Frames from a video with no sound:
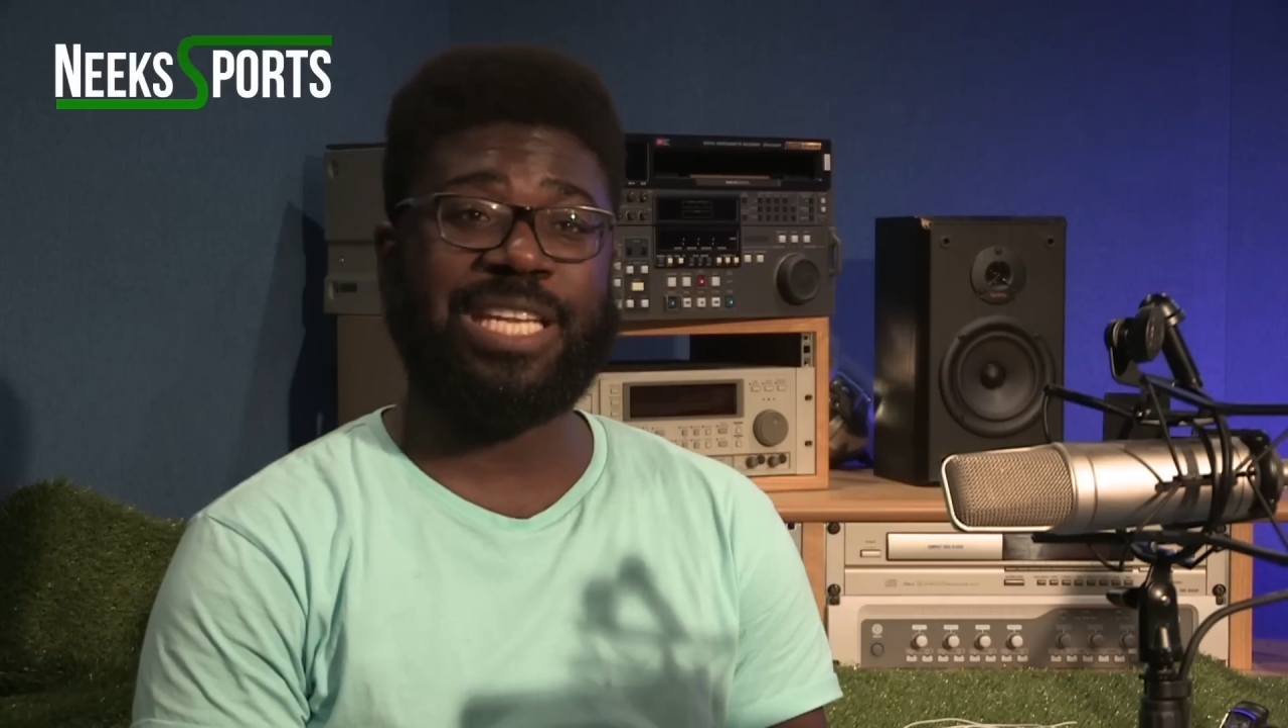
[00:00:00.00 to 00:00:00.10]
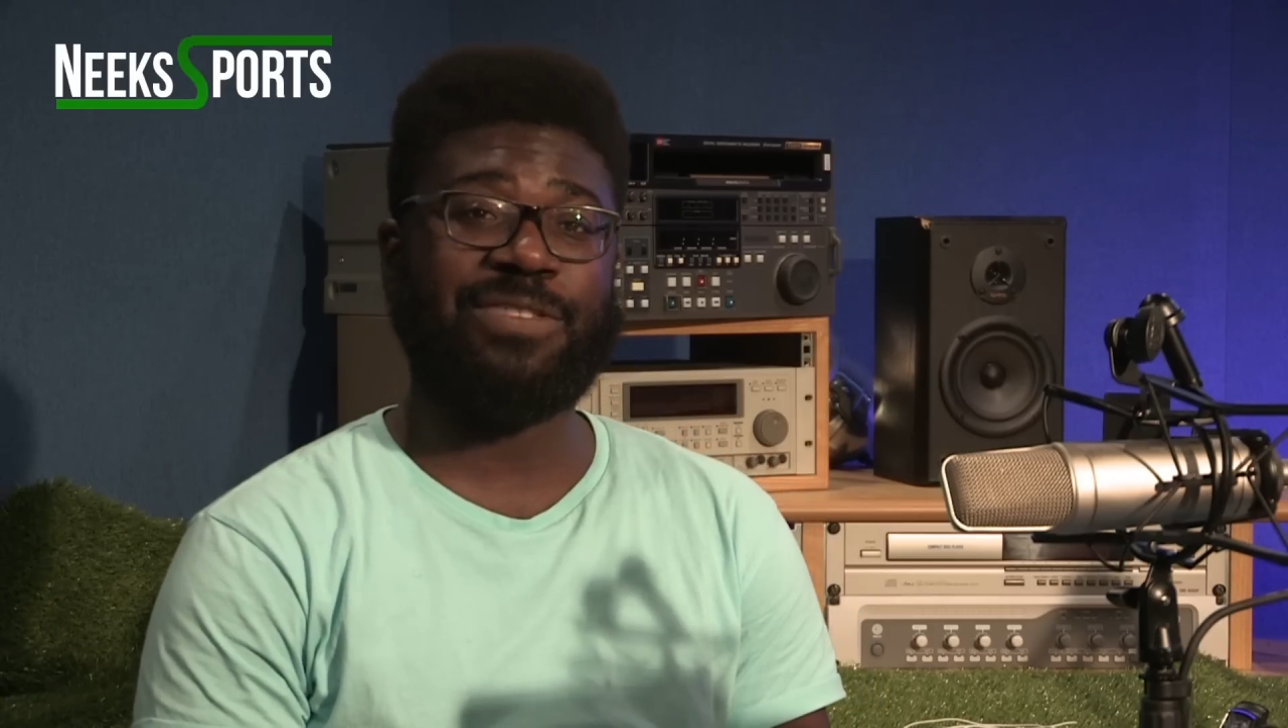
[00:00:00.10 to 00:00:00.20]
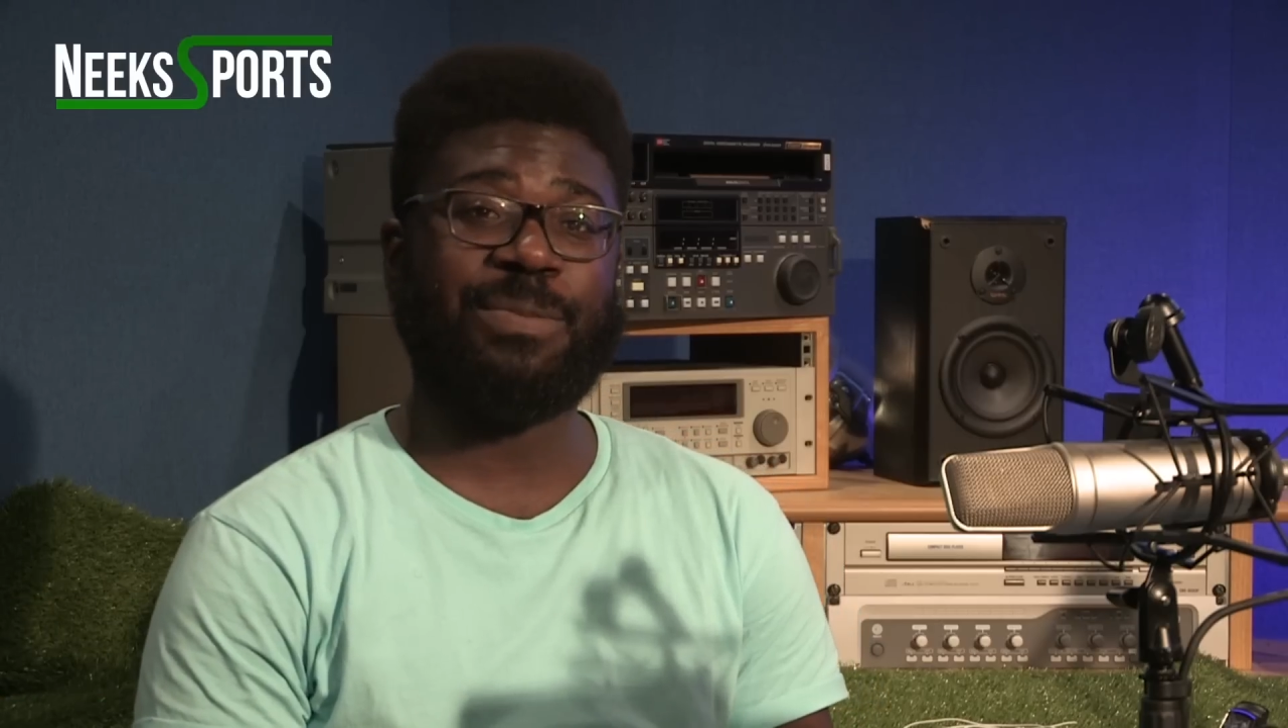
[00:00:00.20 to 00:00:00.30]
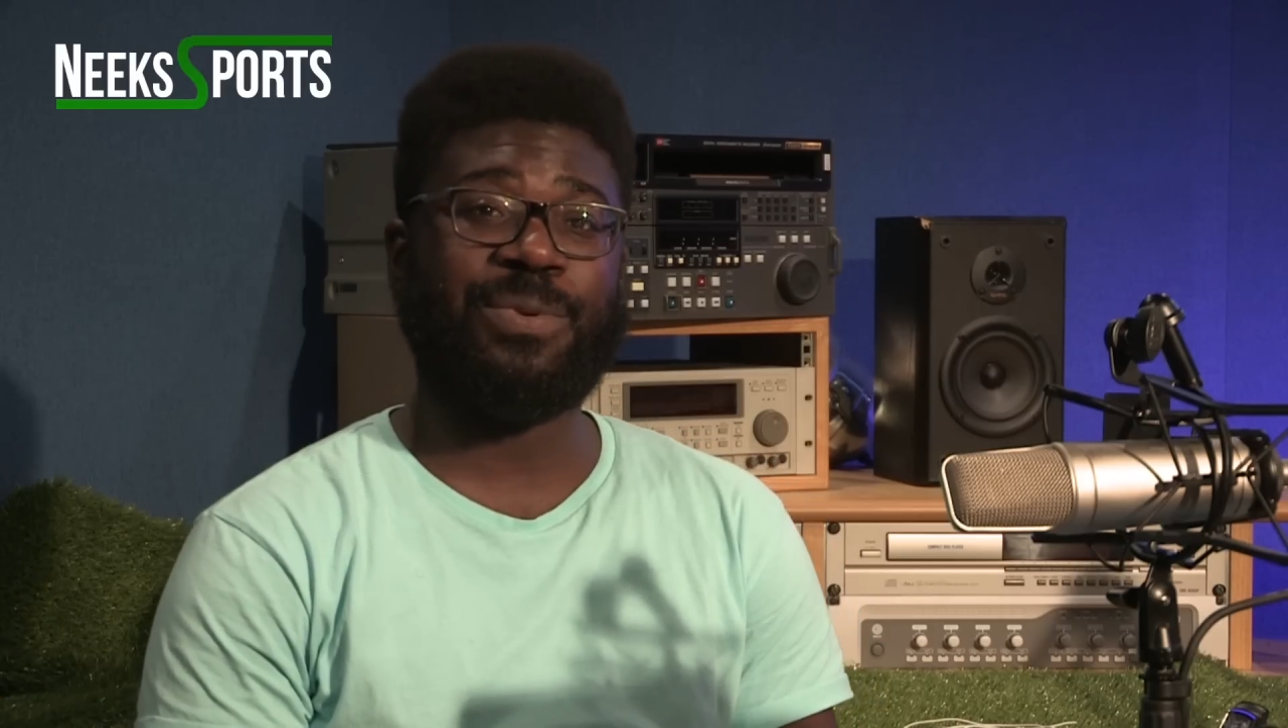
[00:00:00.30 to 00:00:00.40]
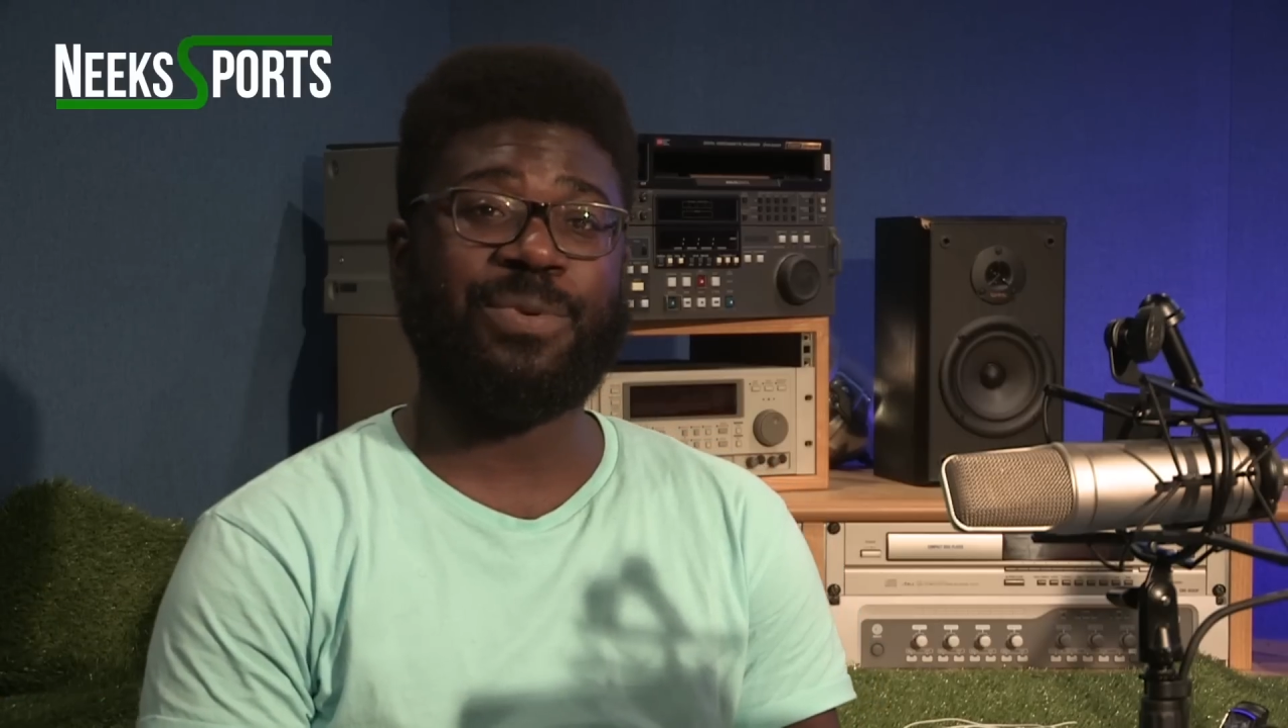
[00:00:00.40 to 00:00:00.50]
to
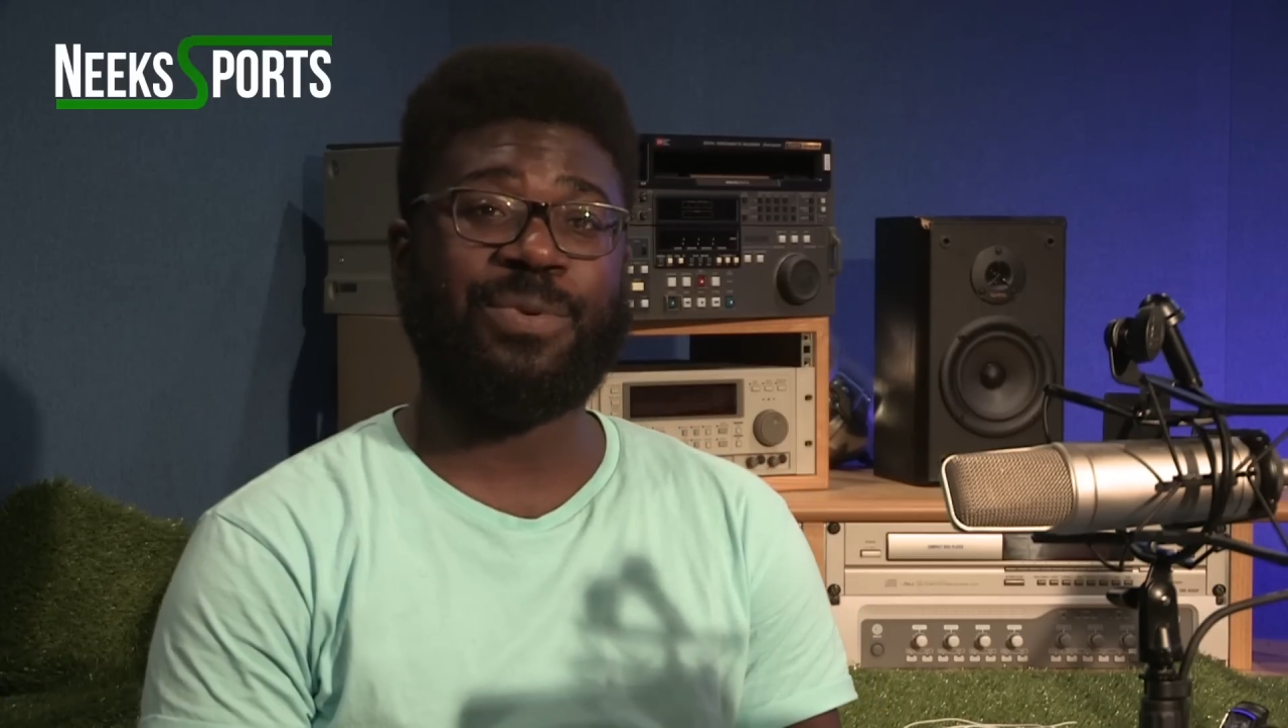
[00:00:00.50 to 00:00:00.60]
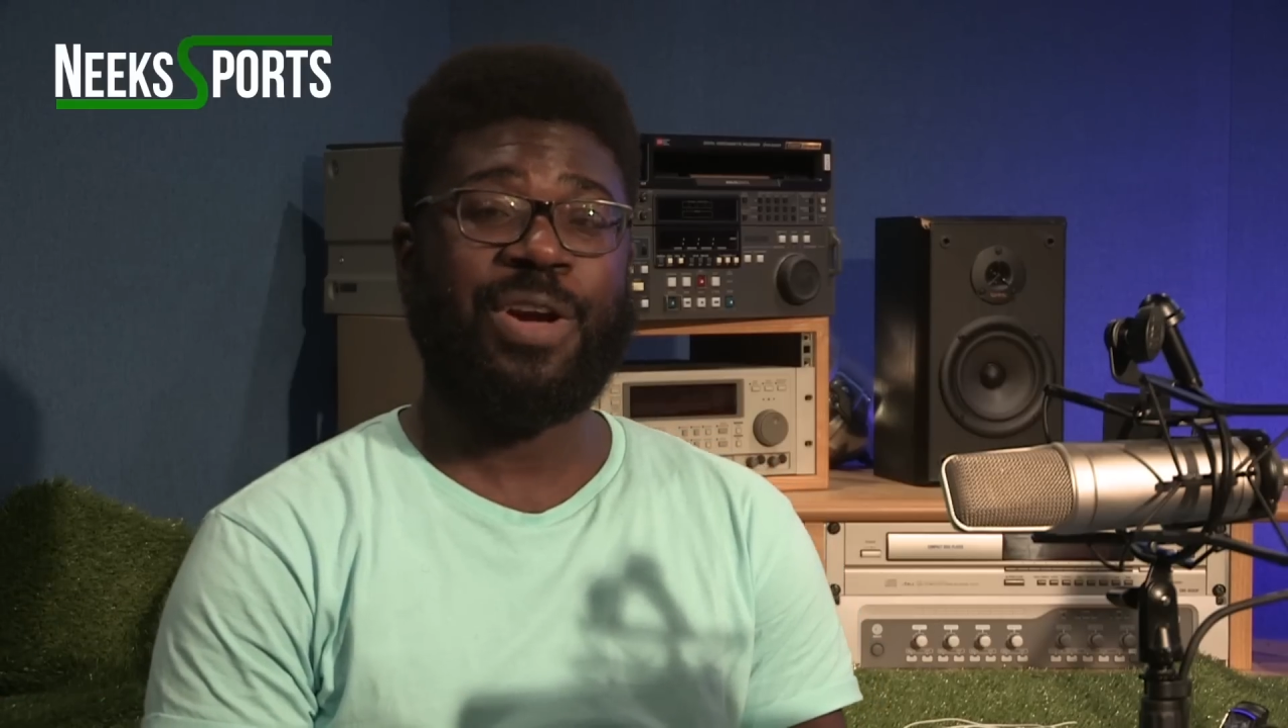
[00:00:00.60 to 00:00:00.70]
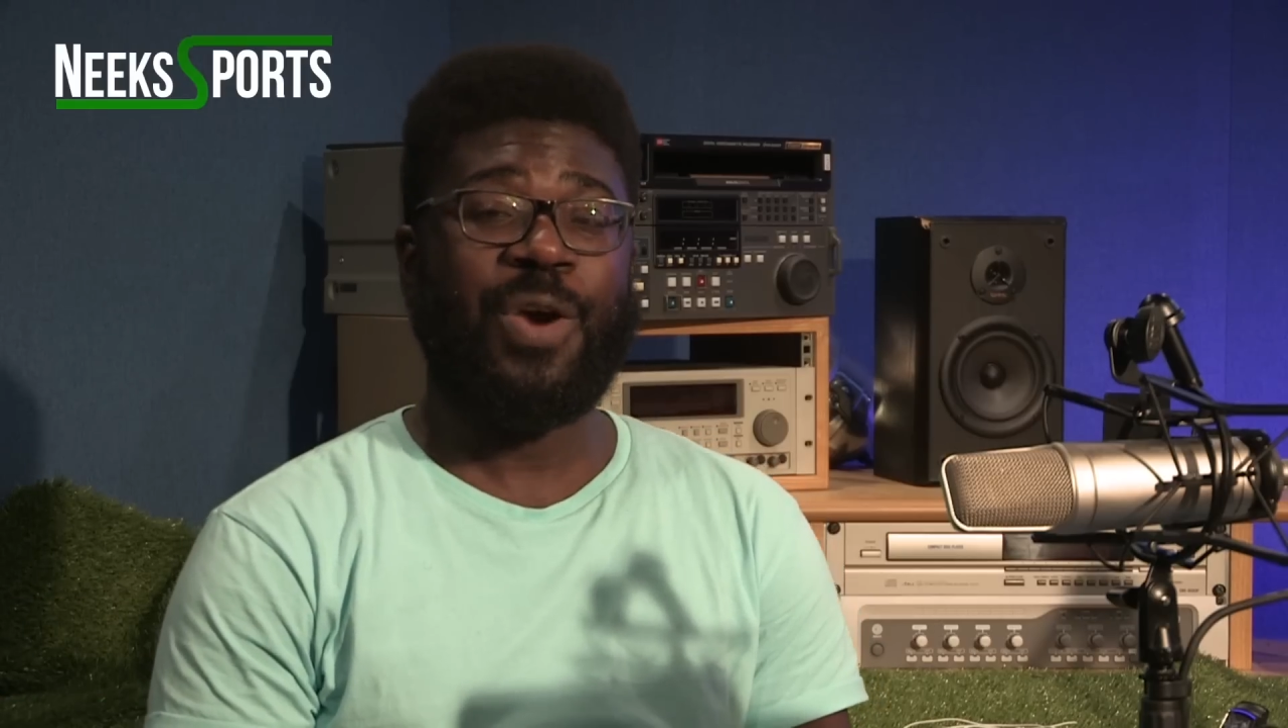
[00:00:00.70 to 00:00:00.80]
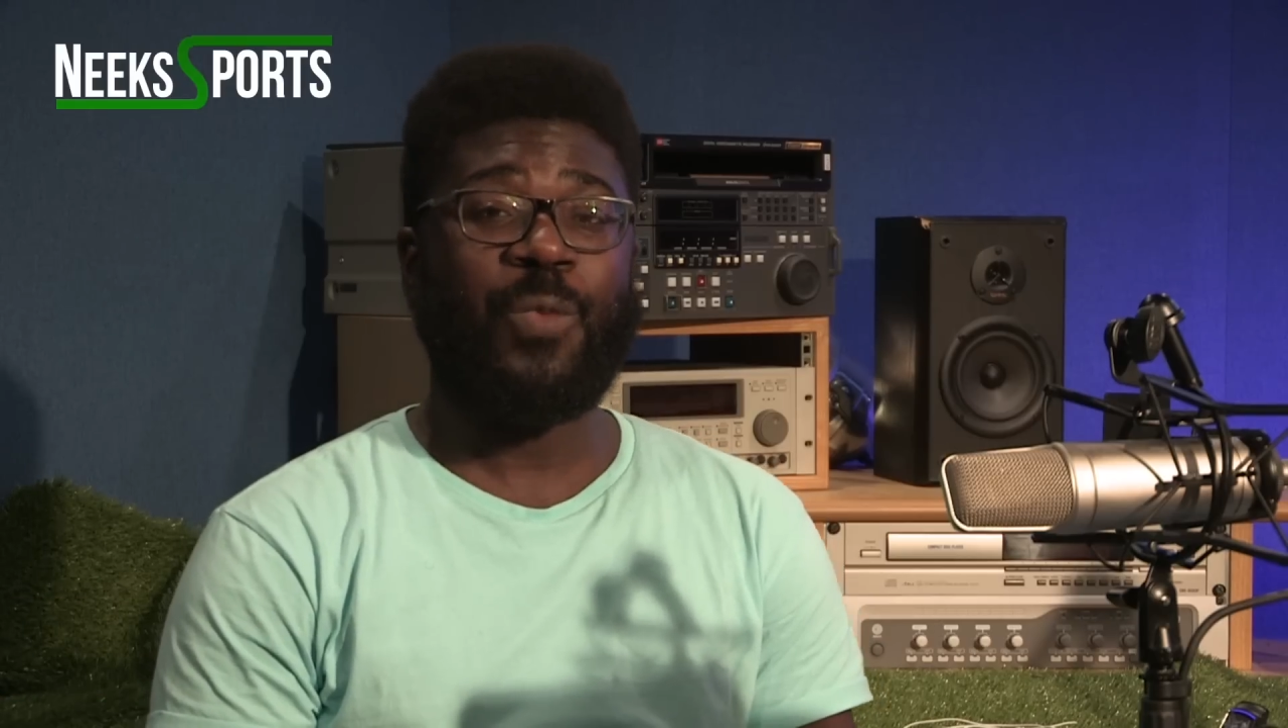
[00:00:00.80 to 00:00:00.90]
Liverpool,